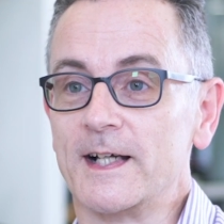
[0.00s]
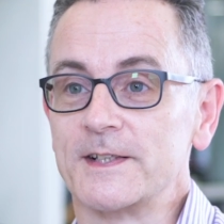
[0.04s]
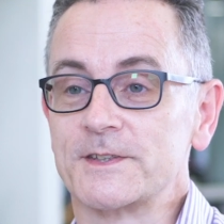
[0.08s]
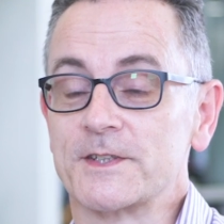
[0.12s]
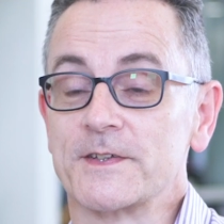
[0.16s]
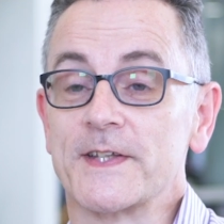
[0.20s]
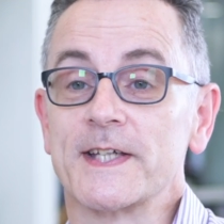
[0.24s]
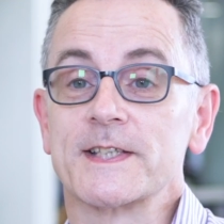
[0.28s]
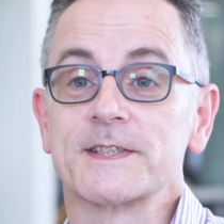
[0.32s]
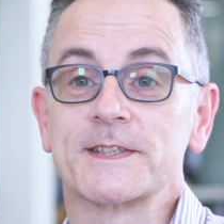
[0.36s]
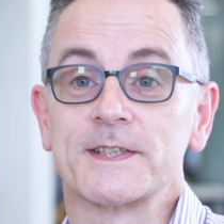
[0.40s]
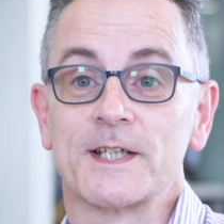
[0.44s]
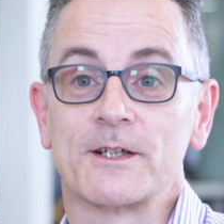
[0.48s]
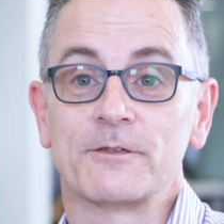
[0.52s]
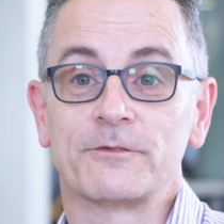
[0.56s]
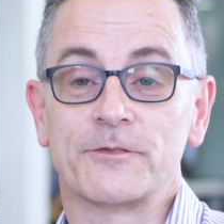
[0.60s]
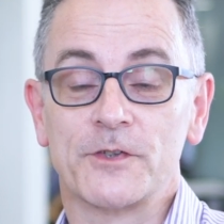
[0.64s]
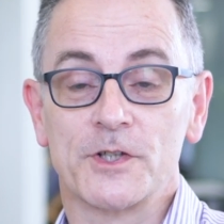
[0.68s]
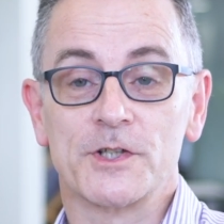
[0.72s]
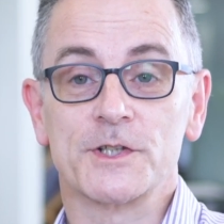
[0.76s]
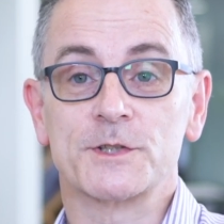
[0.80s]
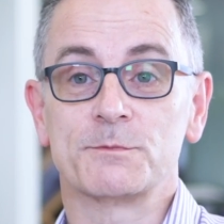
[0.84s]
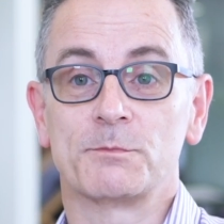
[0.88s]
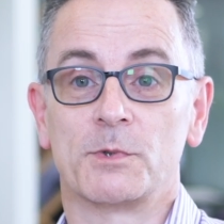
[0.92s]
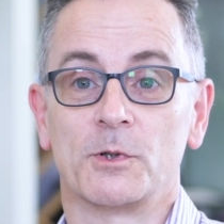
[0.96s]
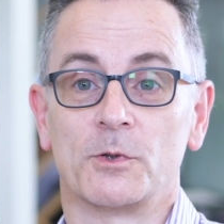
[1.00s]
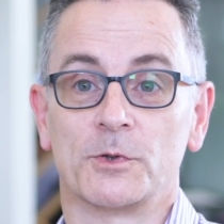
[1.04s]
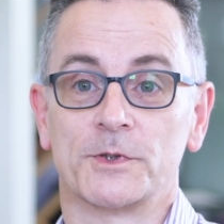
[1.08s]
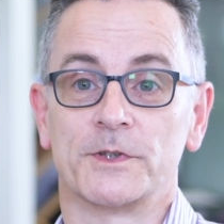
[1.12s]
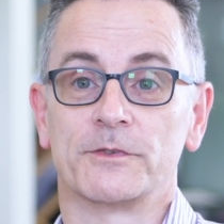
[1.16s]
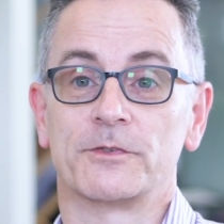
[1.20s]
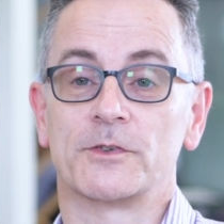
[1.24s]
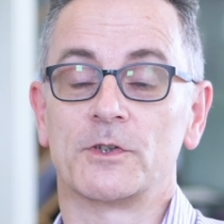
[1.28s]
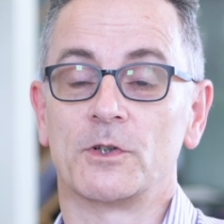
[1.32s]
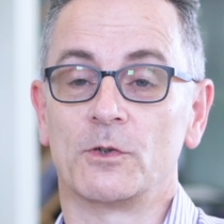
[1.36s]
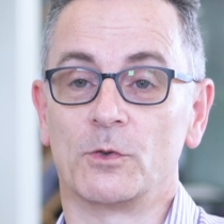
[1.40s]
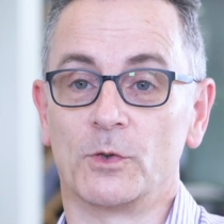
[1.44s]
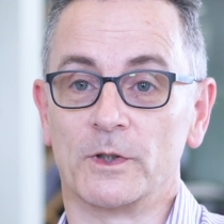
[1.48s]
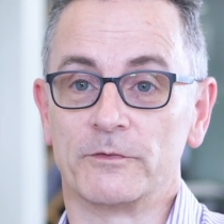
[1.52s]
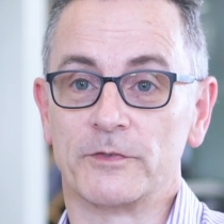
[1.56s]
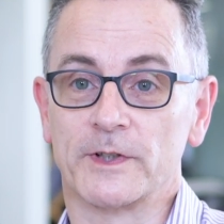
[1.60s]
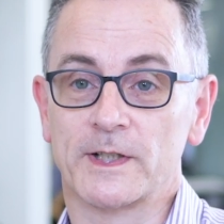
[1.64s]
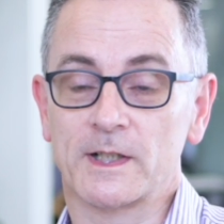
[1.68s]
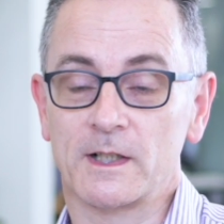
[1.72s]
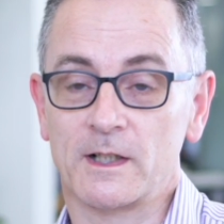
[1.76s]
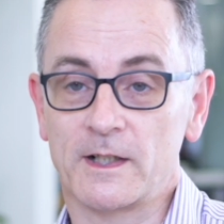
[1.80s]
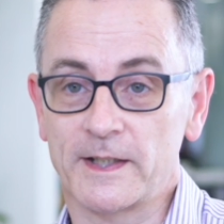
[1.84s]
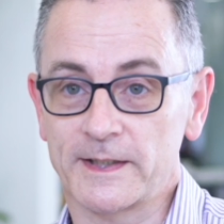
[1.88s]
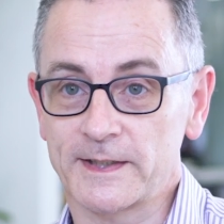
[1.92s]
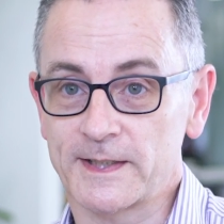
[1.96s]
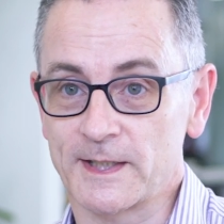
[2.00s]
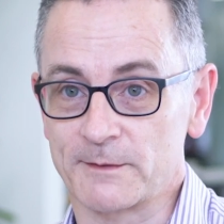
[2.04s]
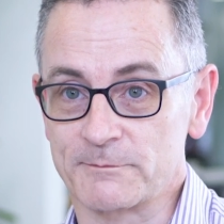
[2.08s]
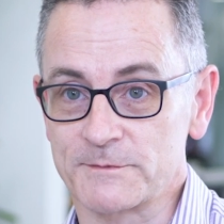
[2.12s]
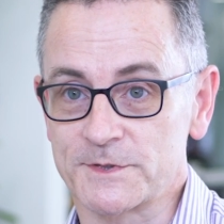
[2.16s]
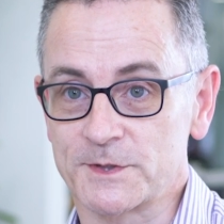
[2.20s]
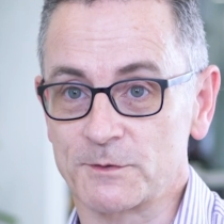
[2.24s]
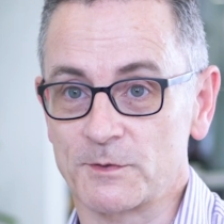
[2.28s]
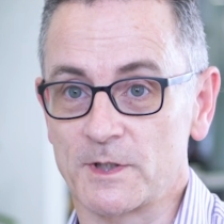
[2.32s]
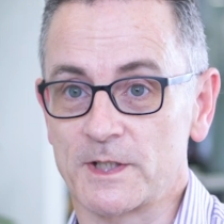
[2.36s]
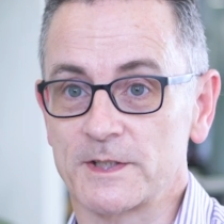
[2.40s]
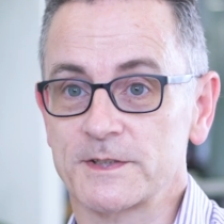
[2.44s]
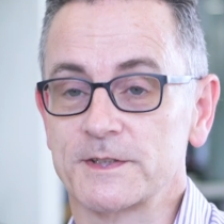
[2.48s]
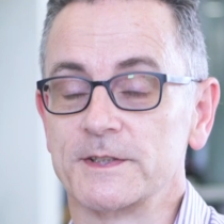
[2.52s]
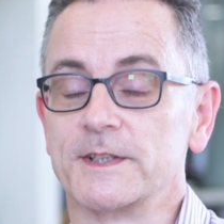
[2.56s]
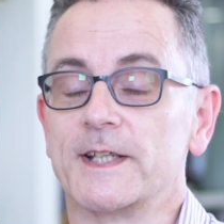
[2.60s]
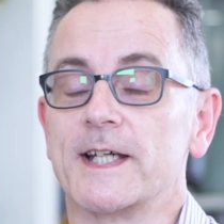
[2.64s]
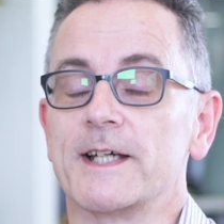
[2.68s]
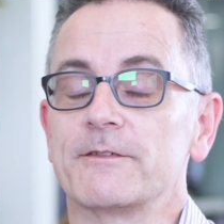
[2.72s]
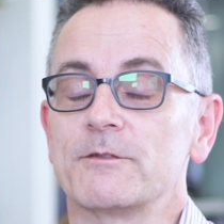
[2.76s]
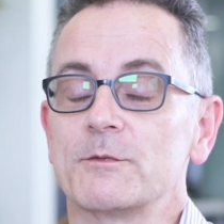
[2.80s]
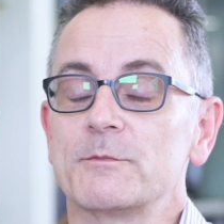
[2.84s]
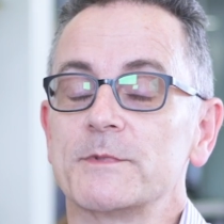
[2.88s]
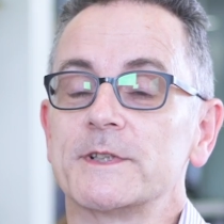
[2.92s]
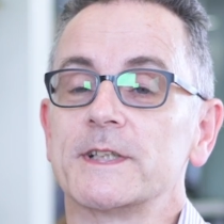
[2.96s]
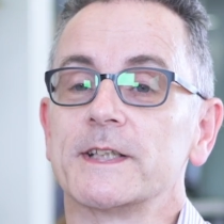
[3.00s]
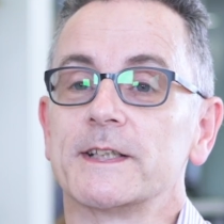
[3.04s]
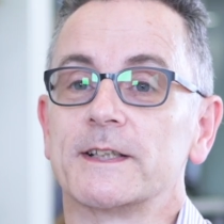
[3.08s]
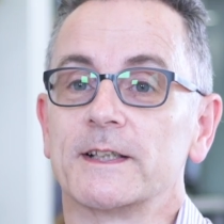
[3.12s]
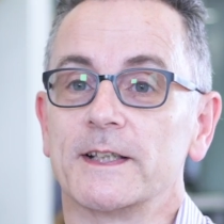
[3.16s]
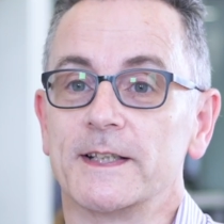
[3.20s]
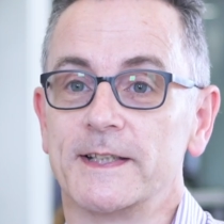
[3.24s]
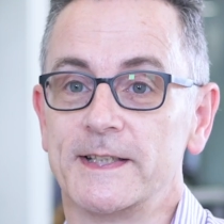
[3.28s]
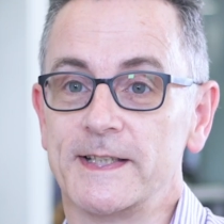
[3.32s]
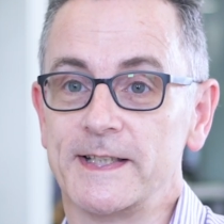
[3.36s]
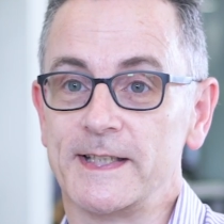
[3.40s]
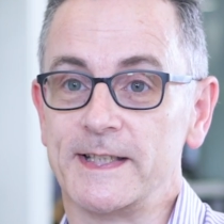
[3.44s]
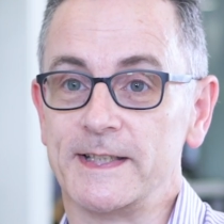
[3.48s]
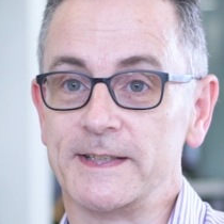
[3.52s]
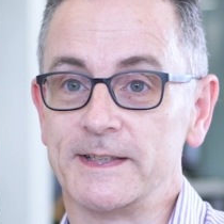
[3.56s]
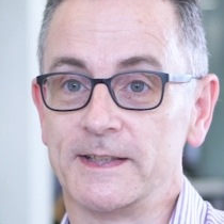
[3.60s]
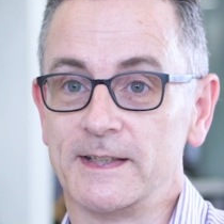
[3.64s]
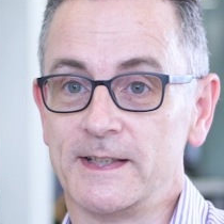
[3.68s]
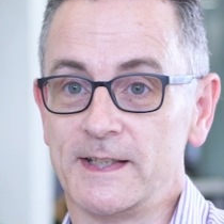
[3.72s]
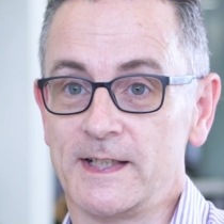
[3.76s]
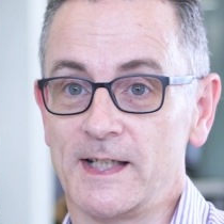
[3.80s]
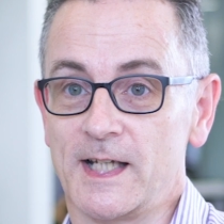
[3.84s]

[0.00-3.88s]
So that's our first port of call. If a client comes to us and they have a particular need,